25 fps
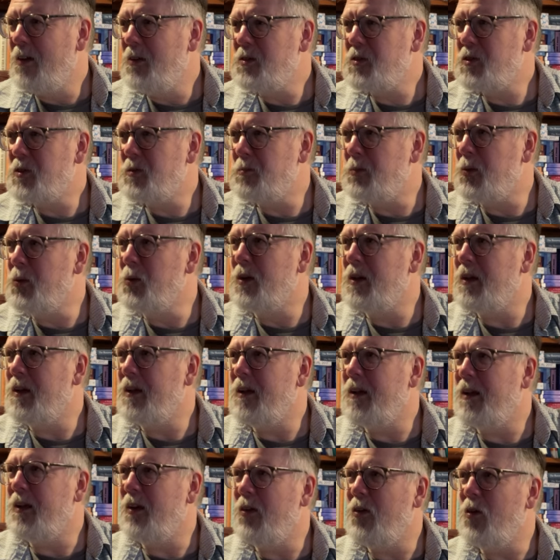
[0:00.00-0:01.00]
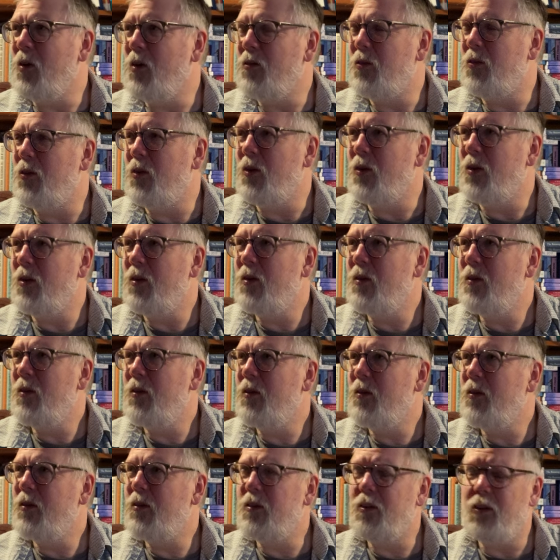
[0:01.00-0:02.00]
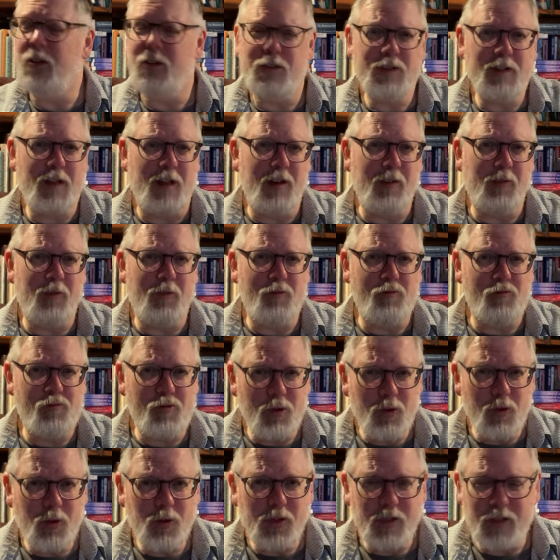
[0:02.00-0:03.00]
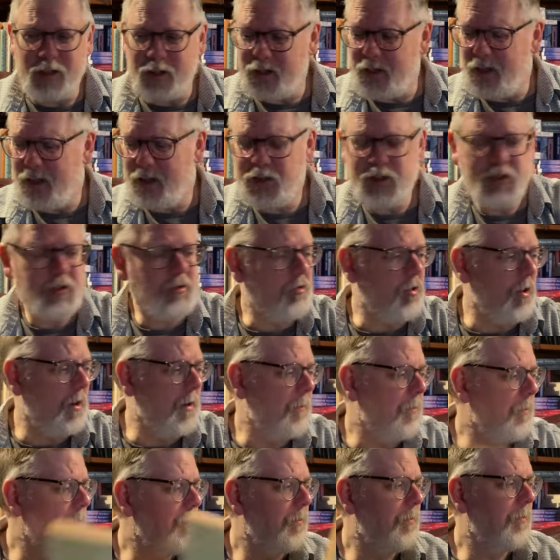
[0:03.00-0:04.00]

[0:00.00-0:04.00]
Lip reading: spooky novel that's kind of rooted in history.